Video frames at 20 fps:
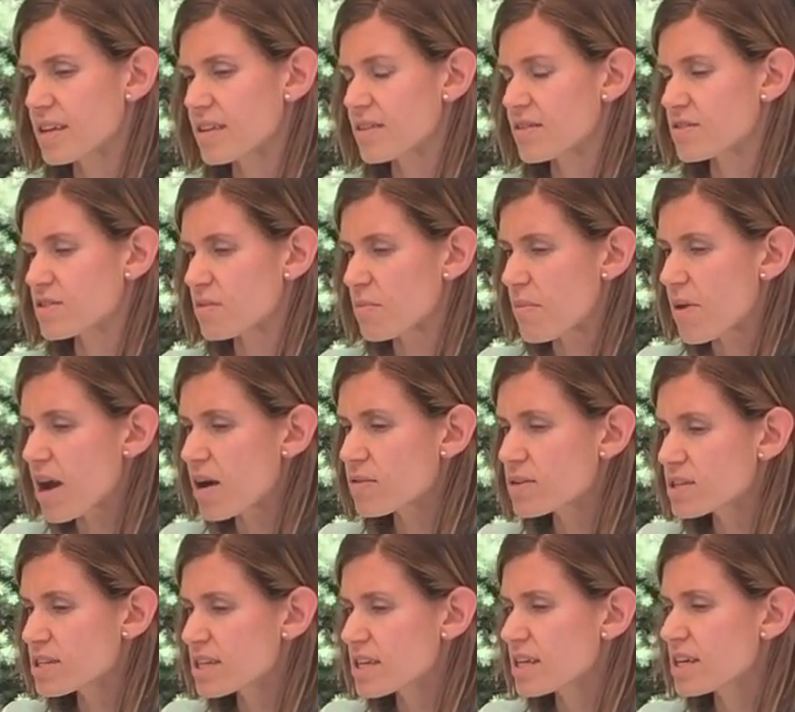And there's a
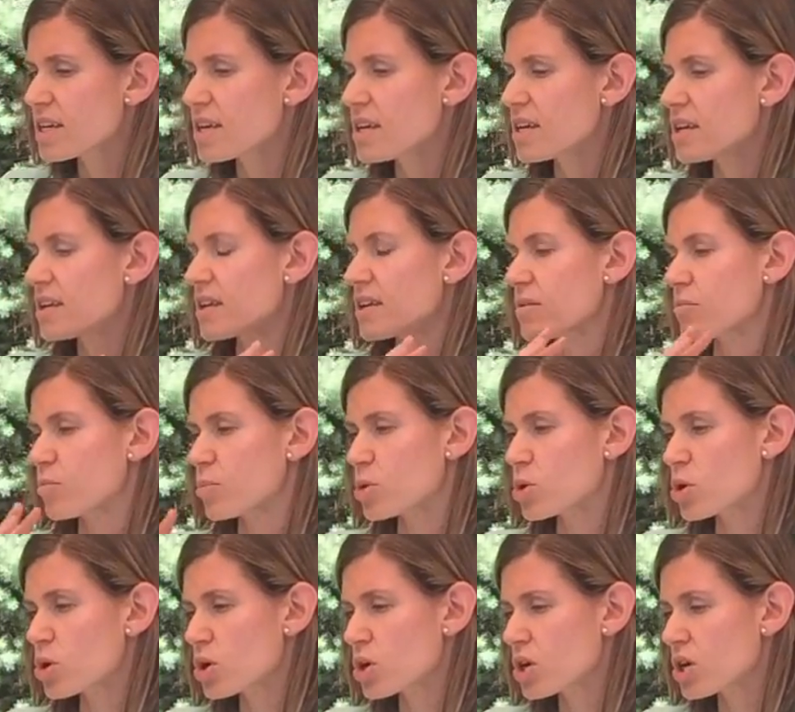mountain and a
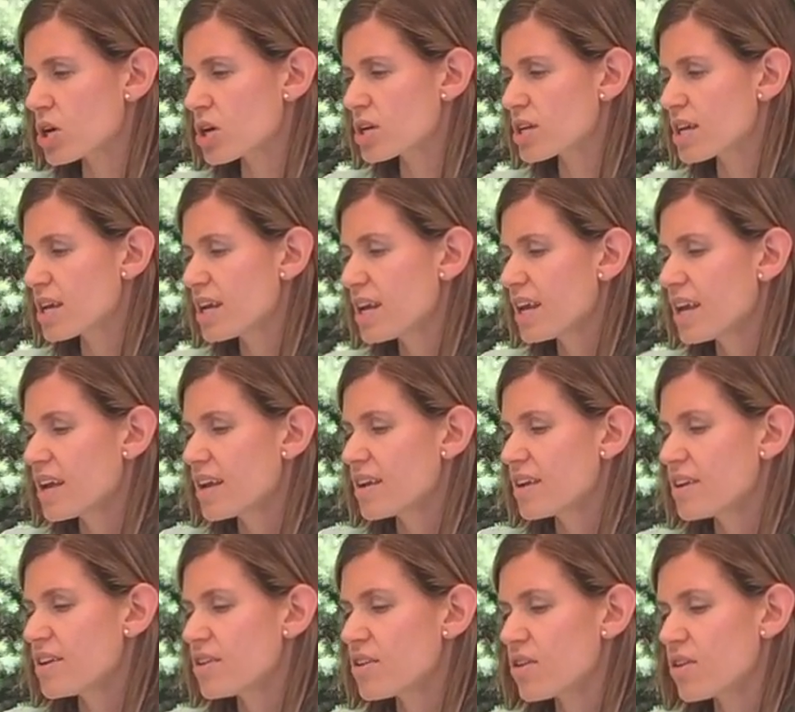bird,
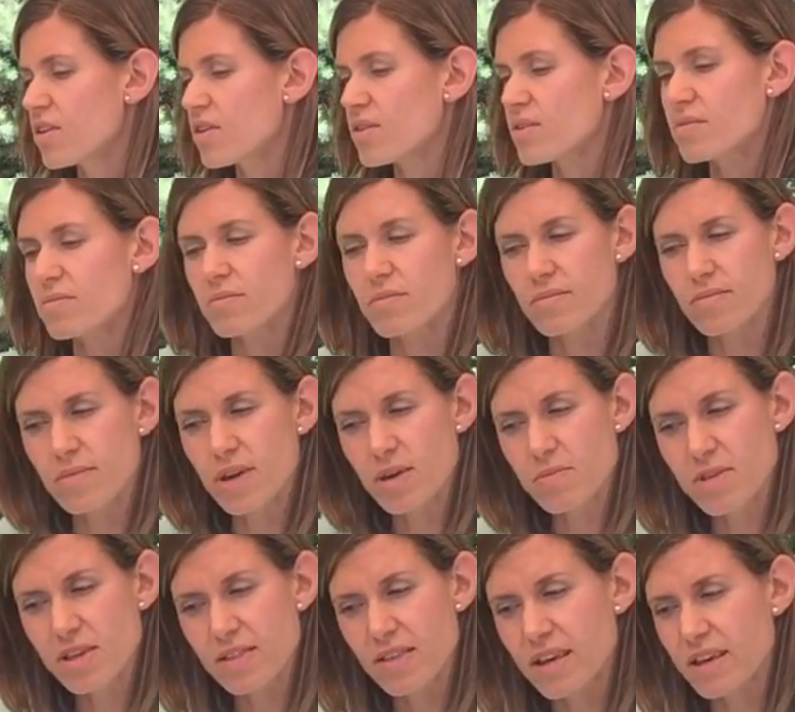and
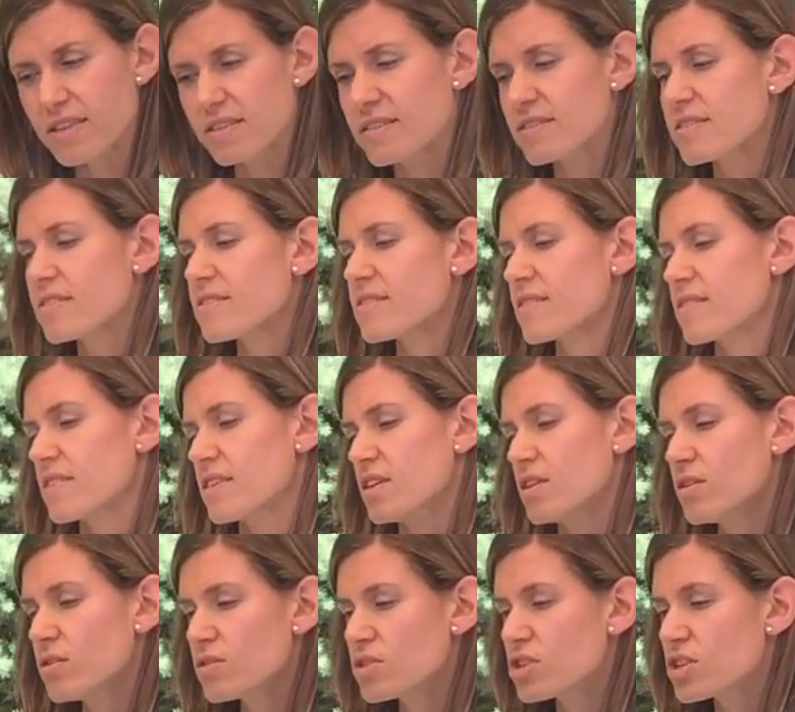maybe like this is
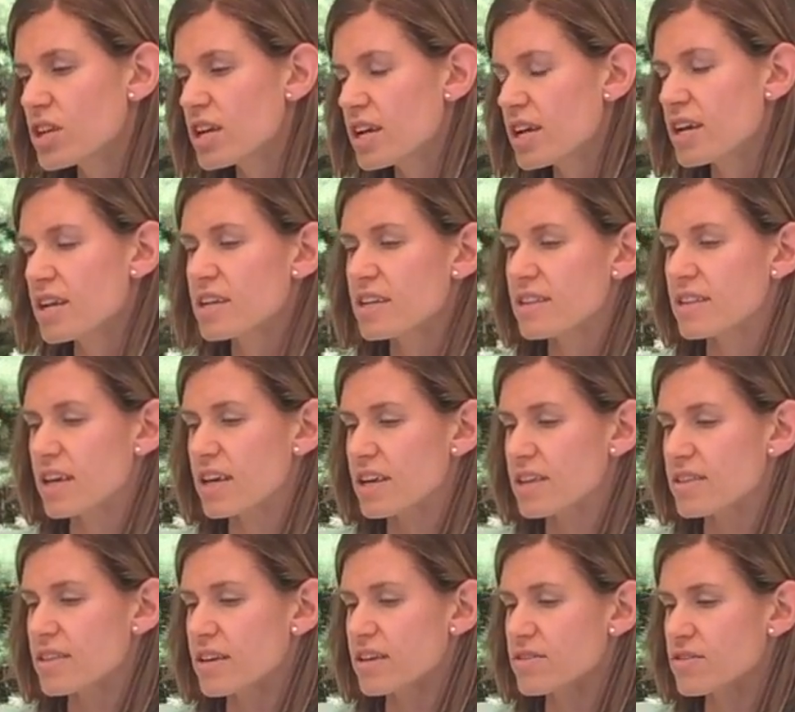in the ocean, and
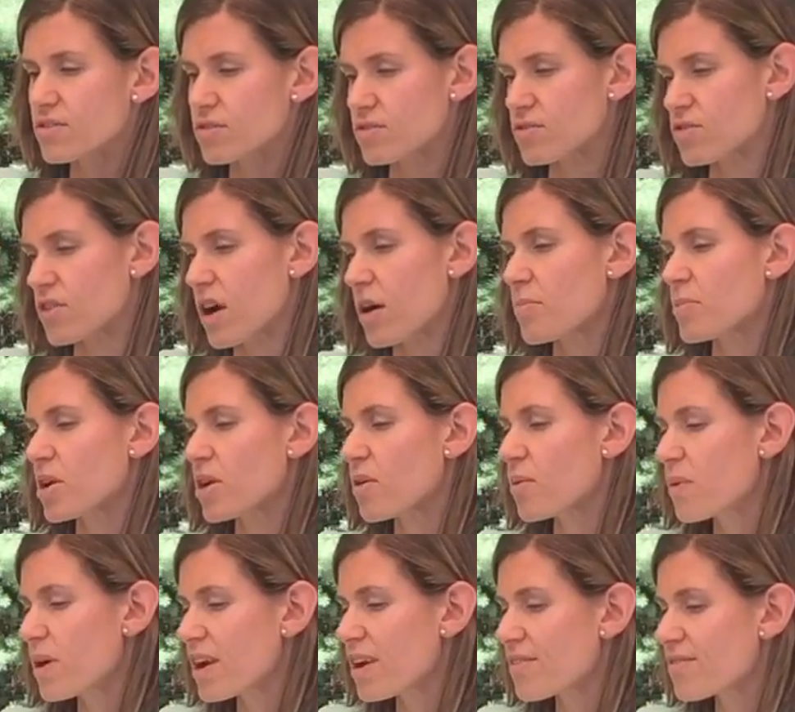like things are dropping
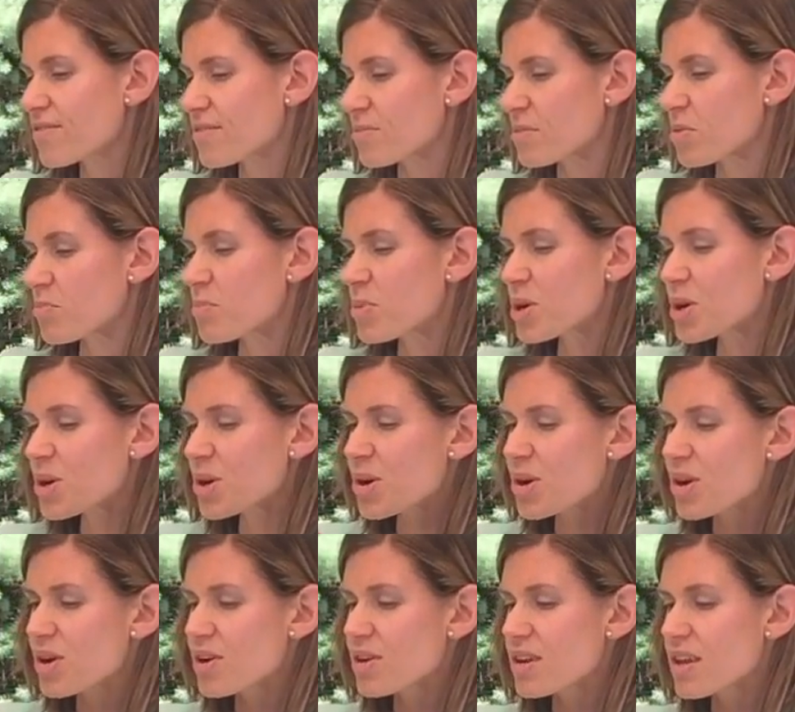away from the
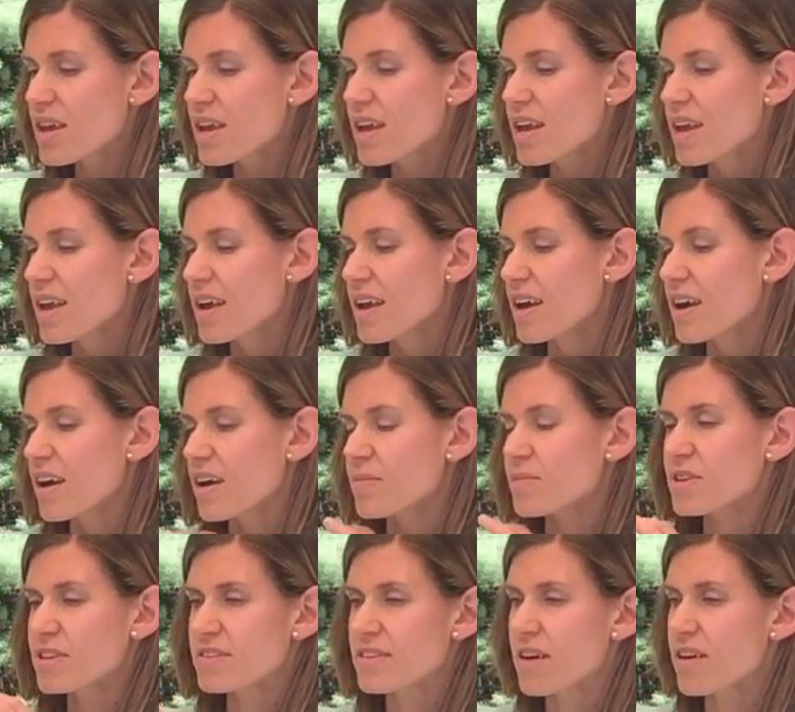bird,
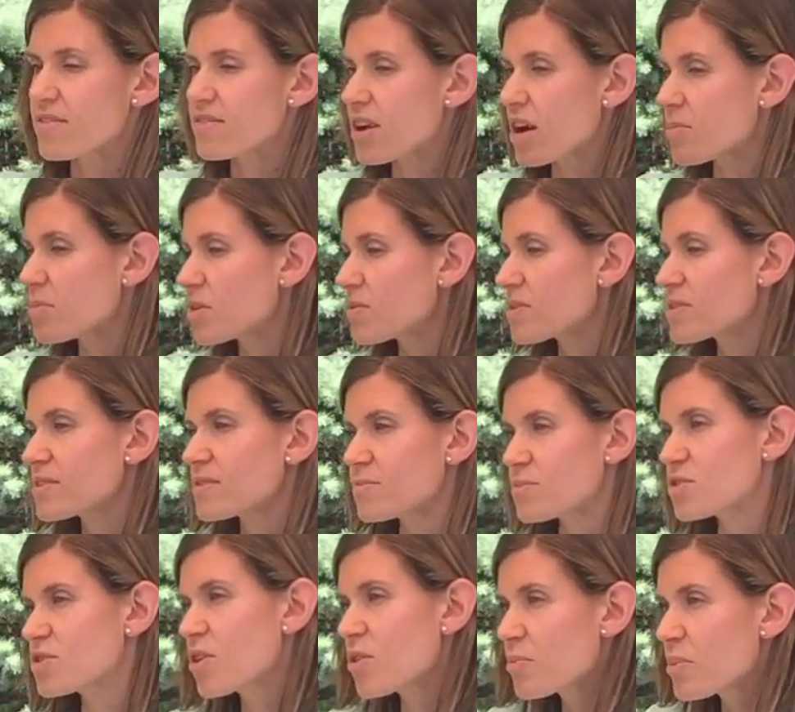because now I've come in with
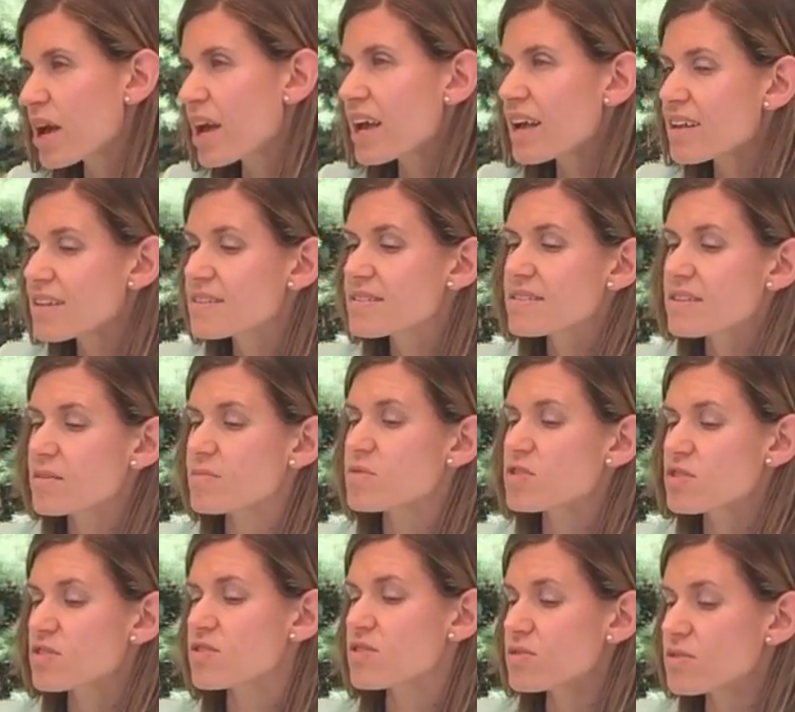some gel pens and I'm
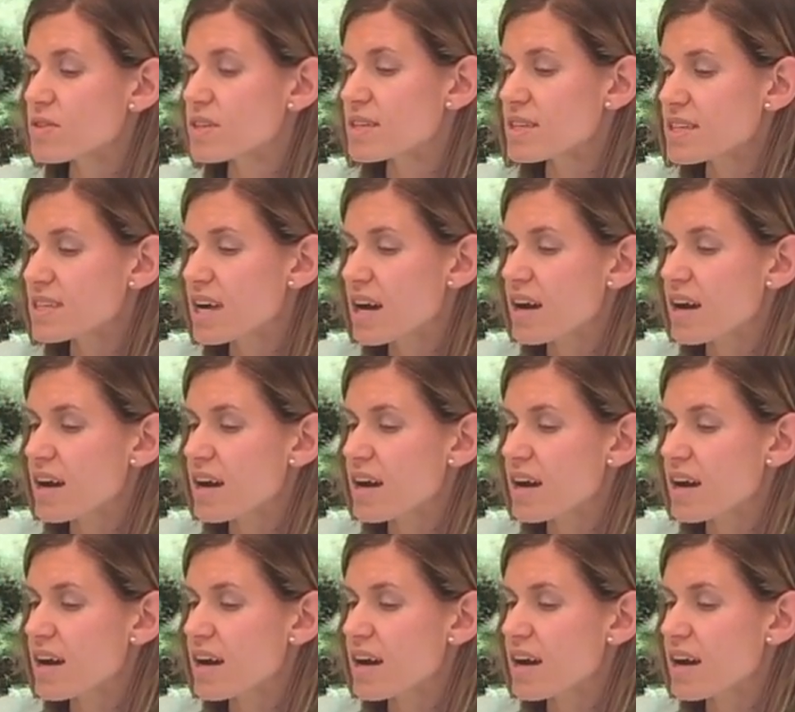just using